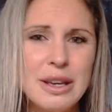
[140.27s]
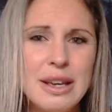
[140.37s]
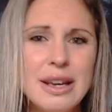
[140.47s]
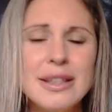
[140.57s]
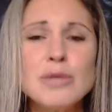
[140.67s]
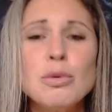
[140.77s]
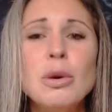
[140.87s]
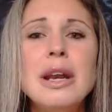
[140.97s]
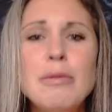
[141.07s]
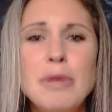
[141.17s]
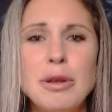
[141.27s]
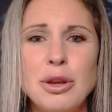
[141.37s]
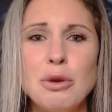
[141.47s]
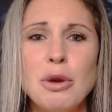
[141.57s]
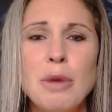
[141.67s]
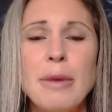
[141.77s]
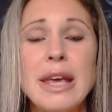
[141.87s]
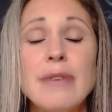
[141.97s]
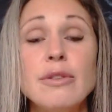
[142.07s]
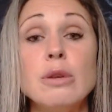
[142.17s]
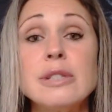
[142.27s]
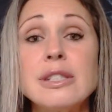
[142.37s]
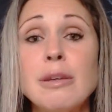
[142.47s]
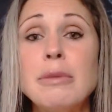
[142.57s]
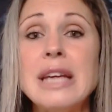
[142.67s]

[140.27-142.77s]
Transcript: this will limit you by giving you somebody